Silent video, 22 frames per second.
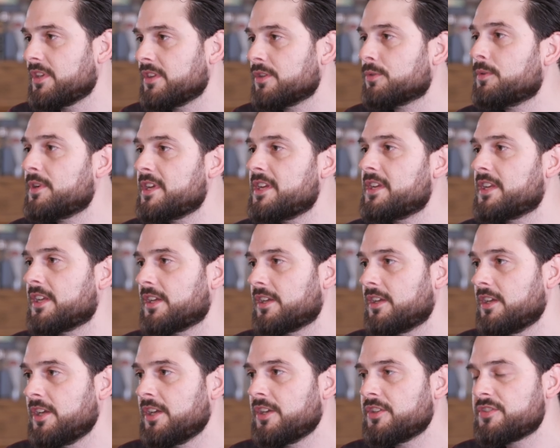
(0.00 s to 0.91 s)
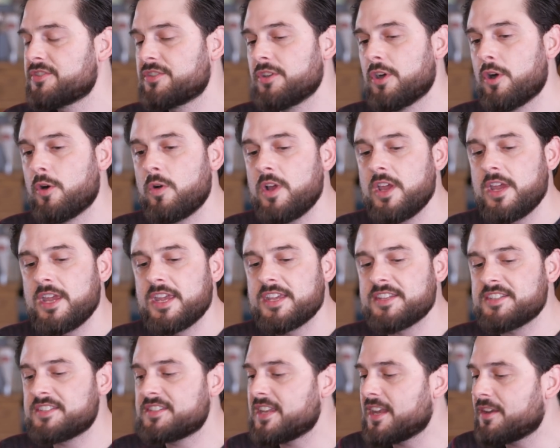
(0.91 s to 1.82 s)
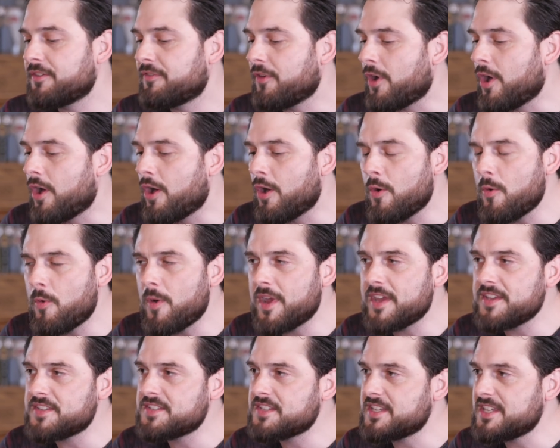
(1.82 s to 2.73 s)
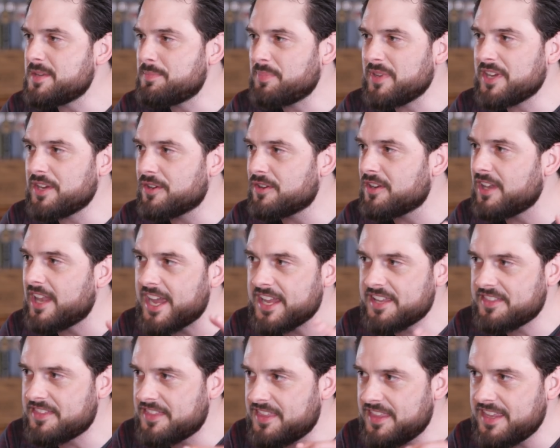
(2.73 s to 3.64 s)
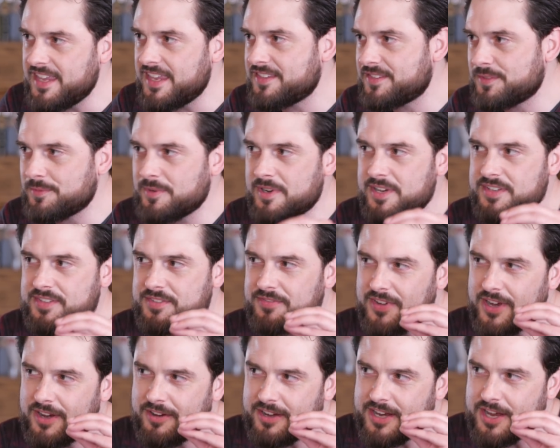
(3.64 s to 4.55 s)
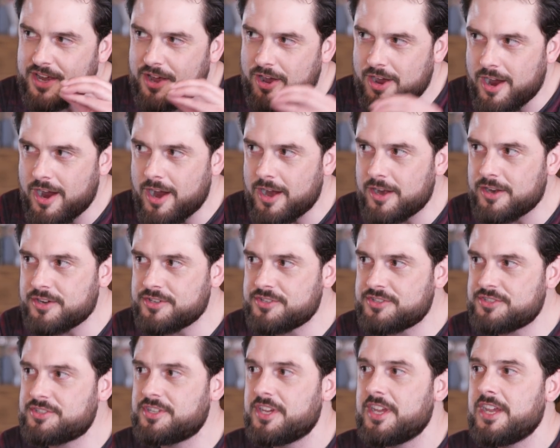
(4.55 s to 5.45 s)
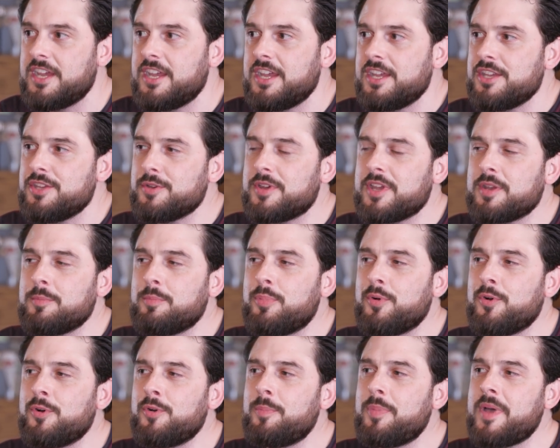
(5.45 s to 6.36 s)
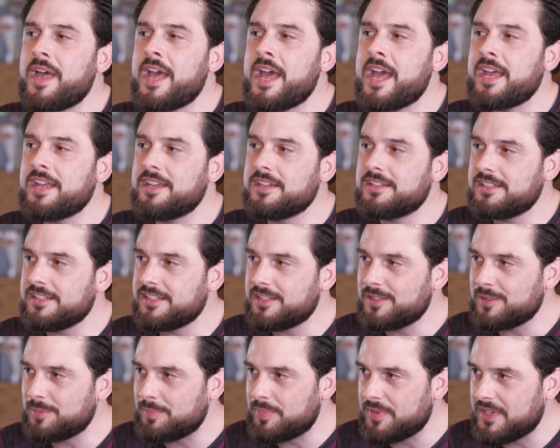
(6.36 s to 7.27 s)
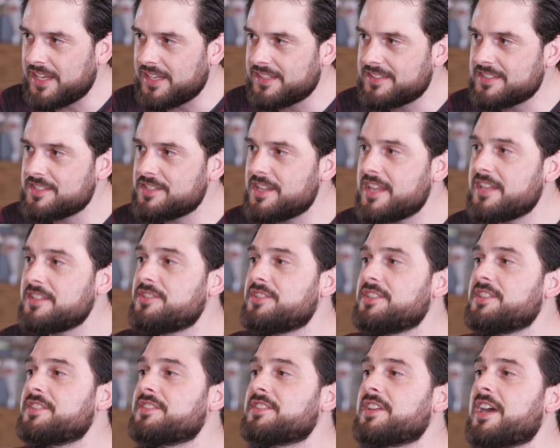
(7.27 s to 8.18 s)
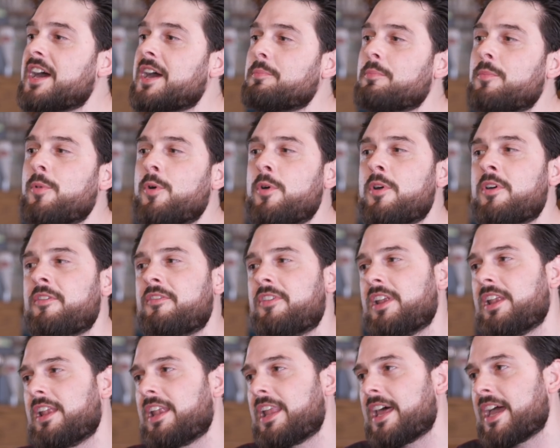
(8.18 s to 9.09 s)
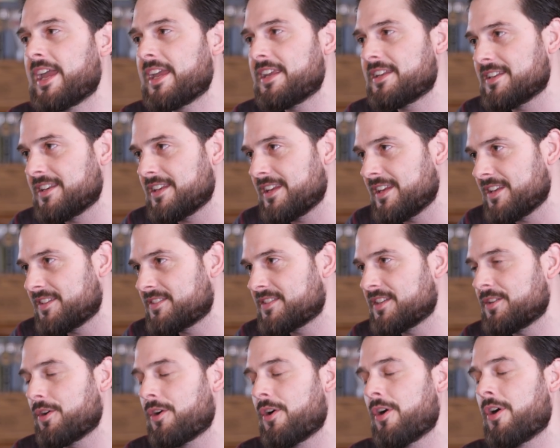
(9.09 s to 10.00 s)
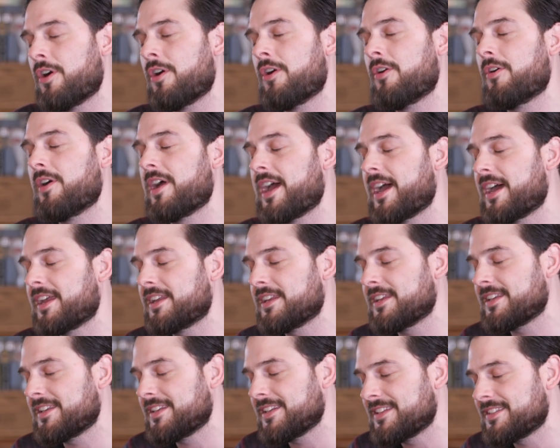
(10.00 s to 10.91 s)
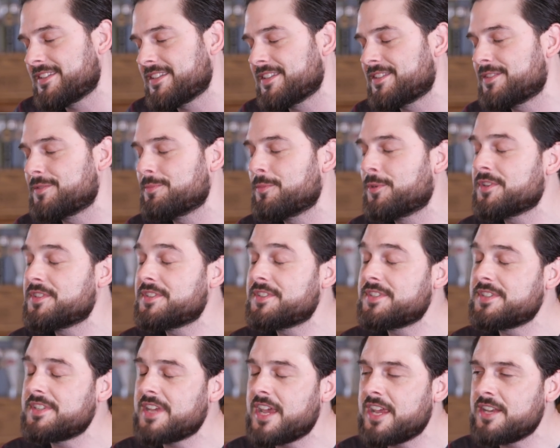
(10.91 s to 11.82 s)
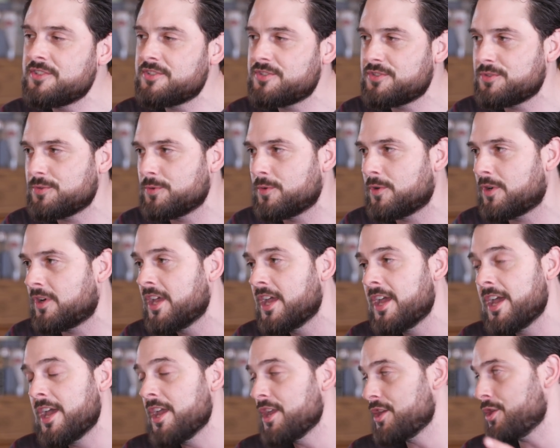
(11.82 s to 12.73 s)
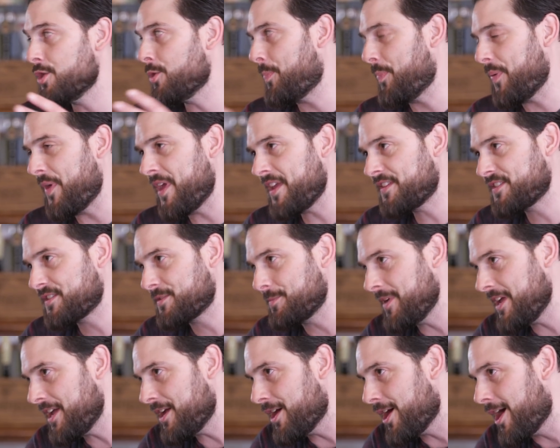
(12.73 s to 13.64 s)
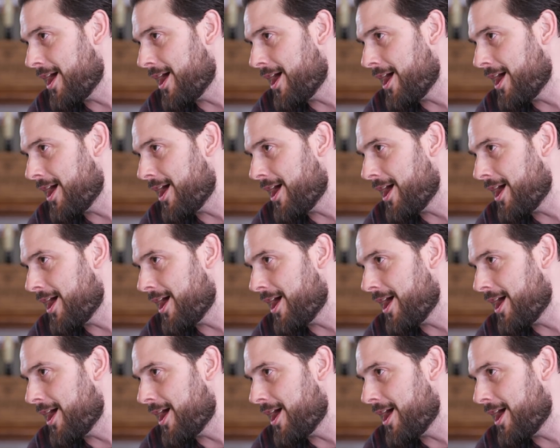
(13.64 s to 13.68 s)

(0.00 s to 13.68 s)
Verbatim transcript: in the reading. So instead of always keeping her like this, where it's very harsh, you can pull back a little bit, and then she's got more of a lightness, and oh, Atticus, it's more sensual. You pissed me